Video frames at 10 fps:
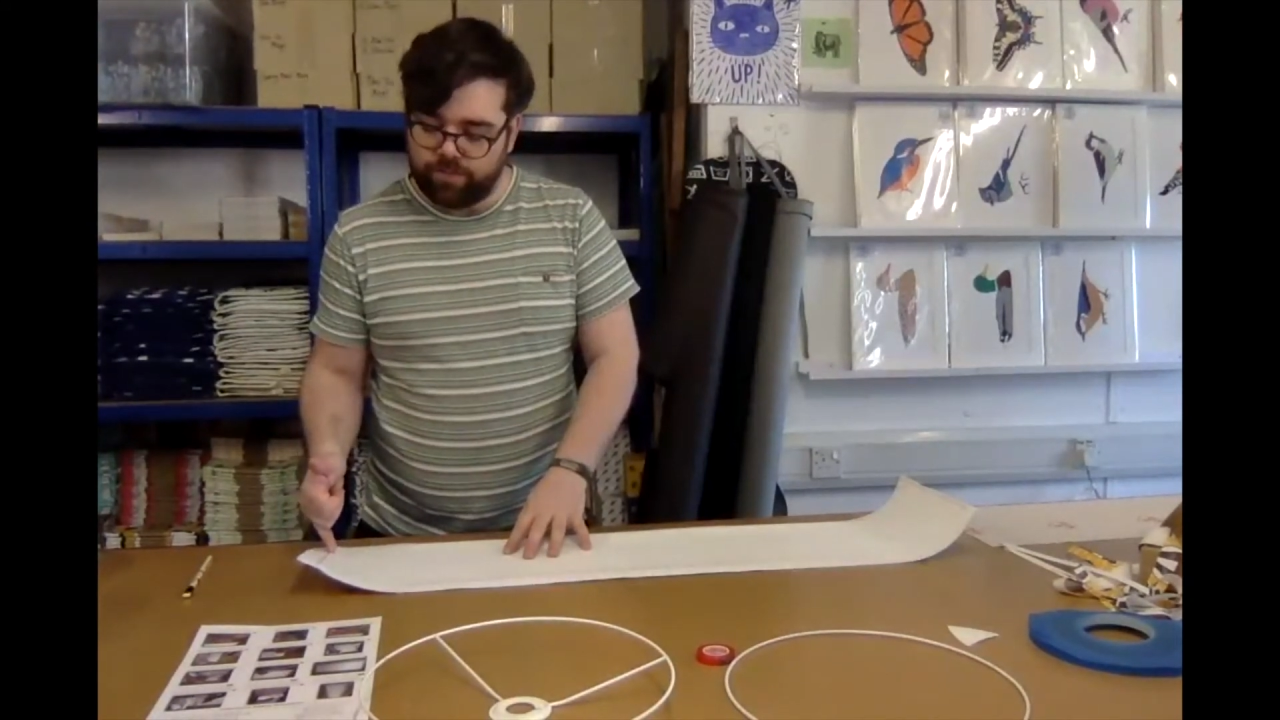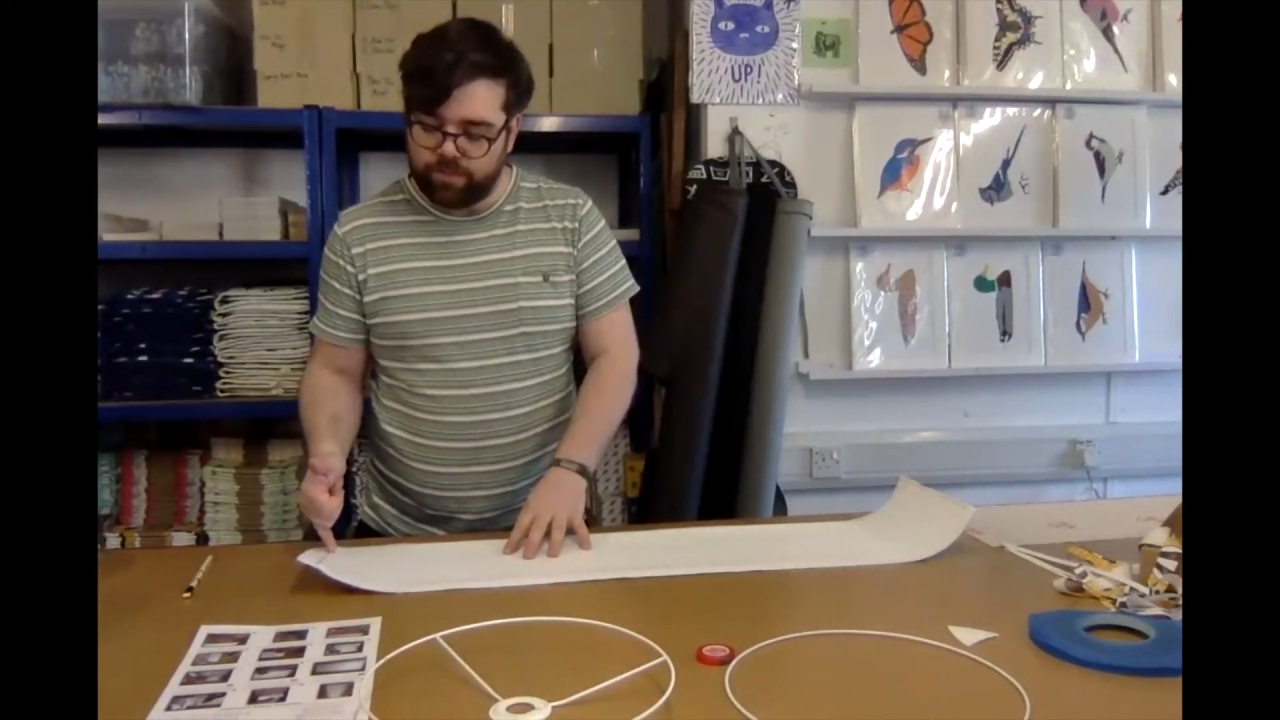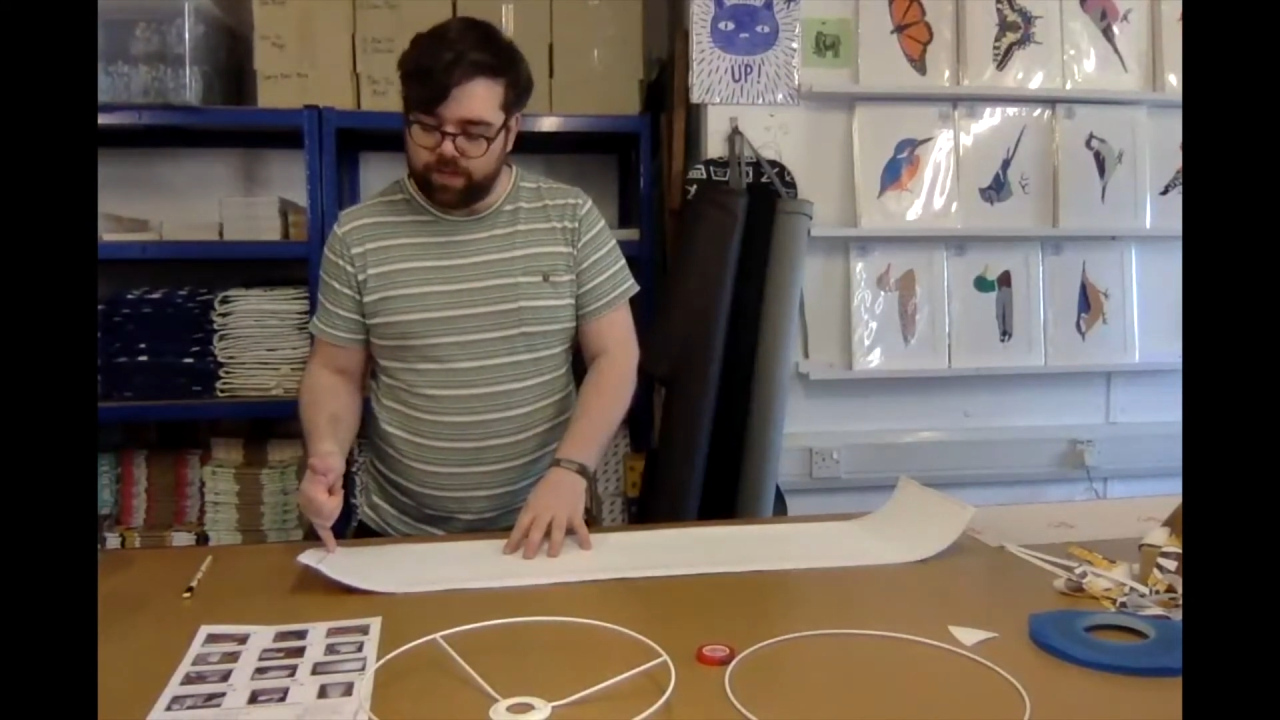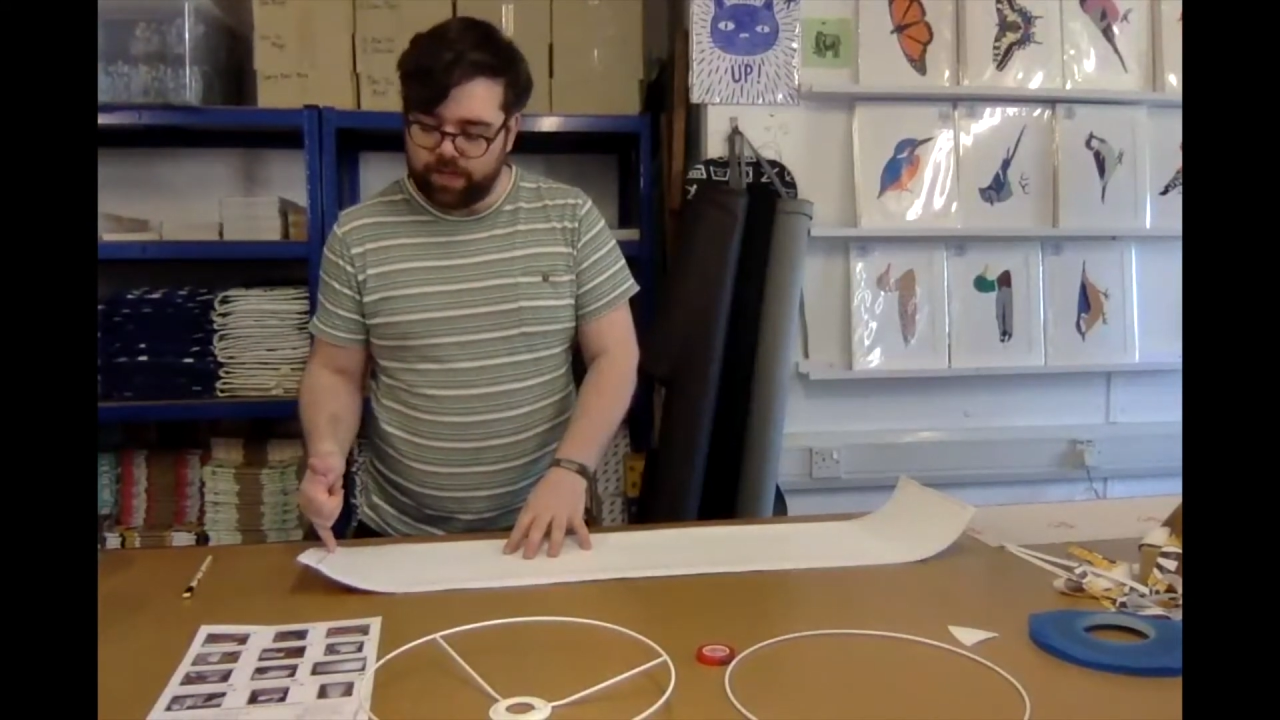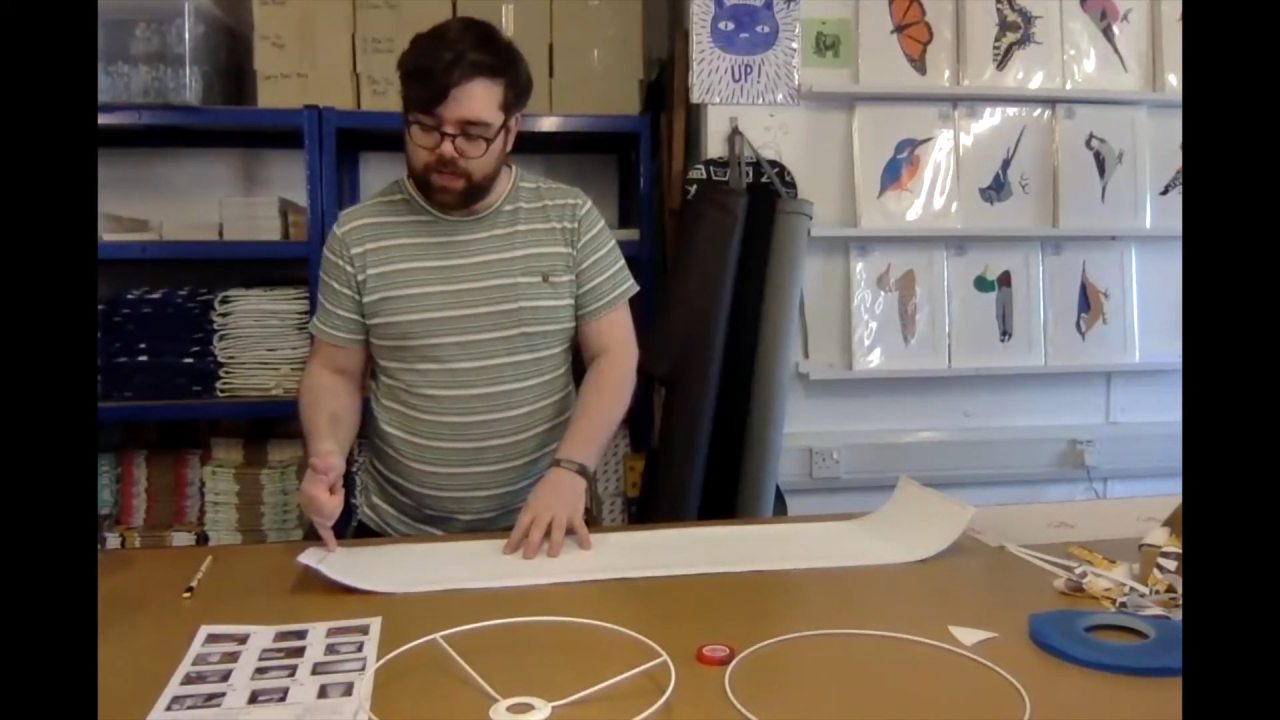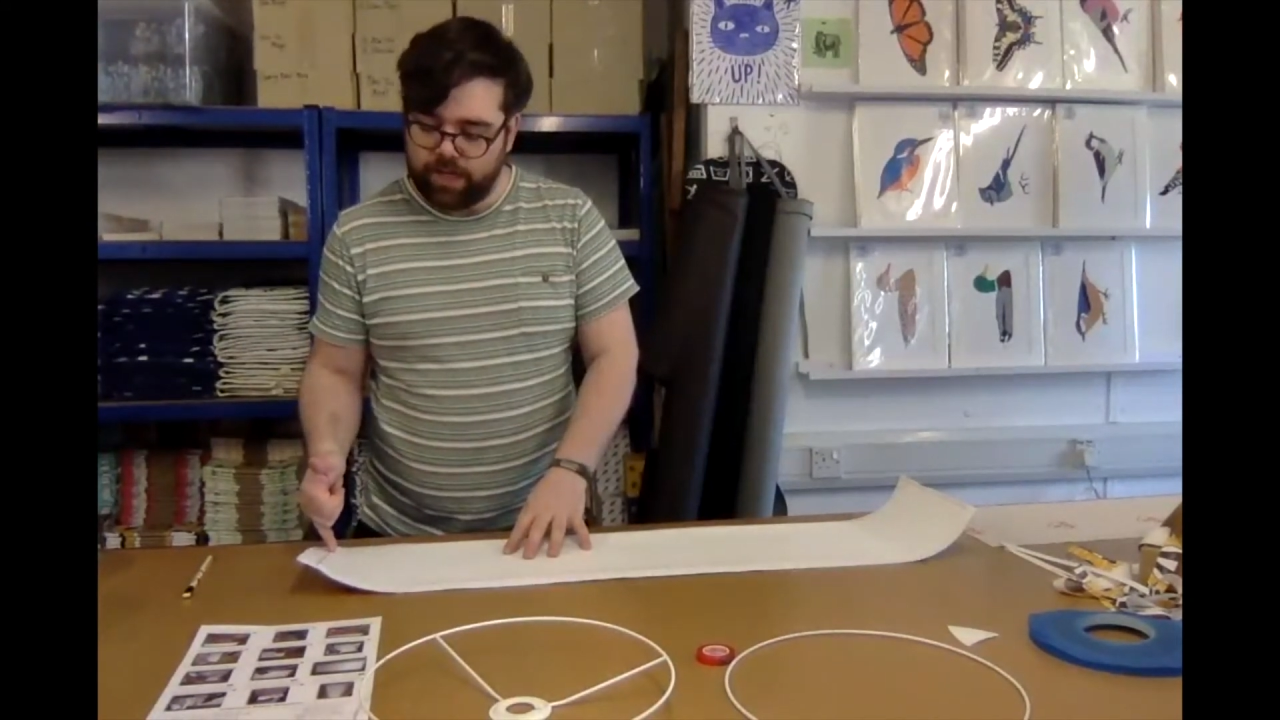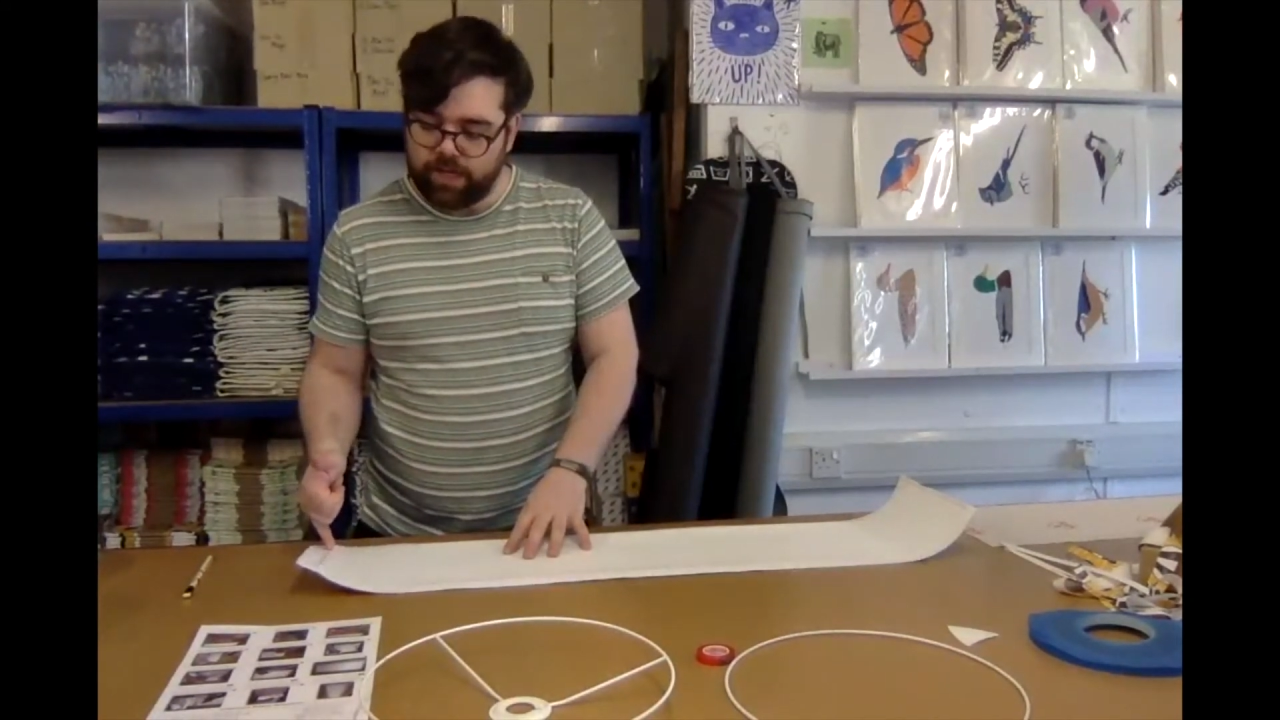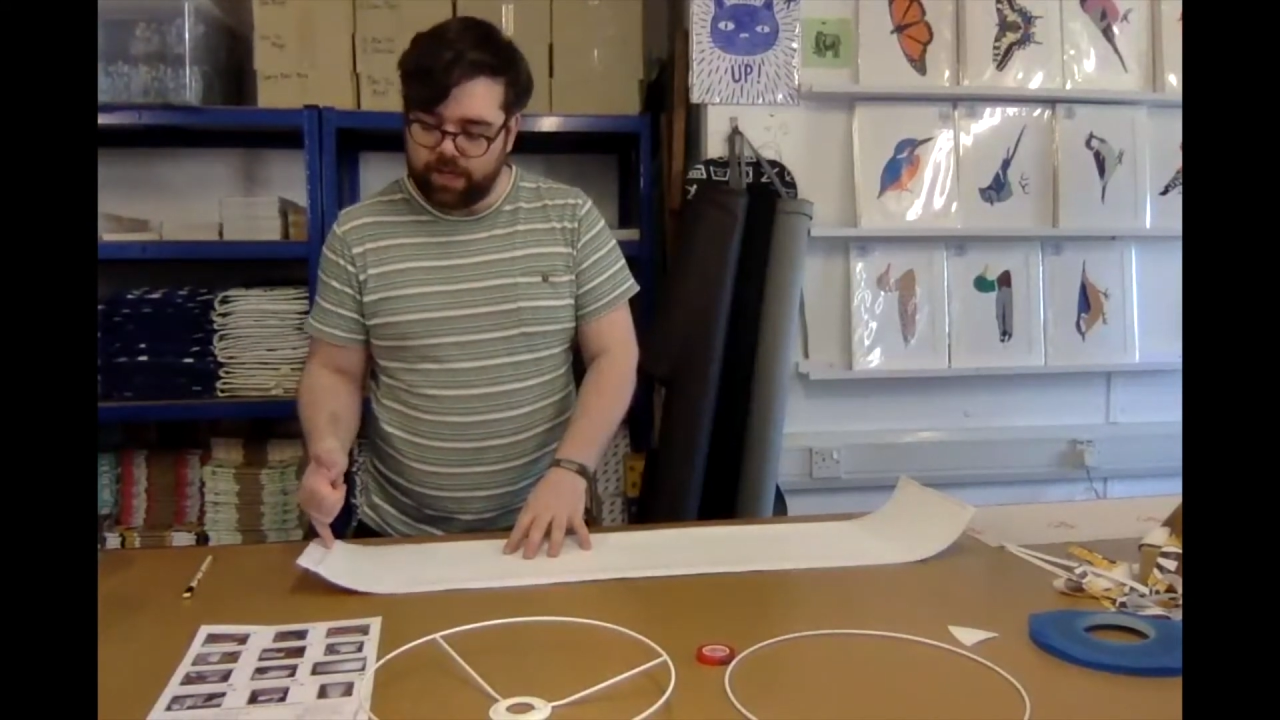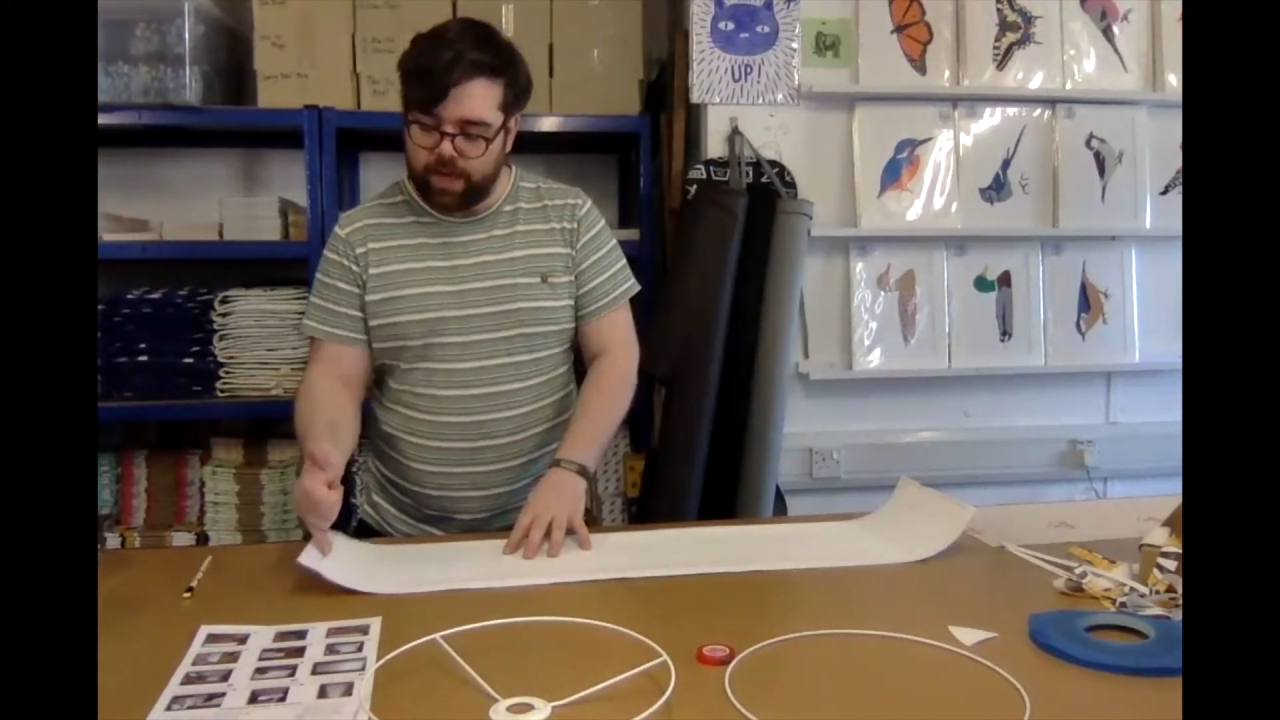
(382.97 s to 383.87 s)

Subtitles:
the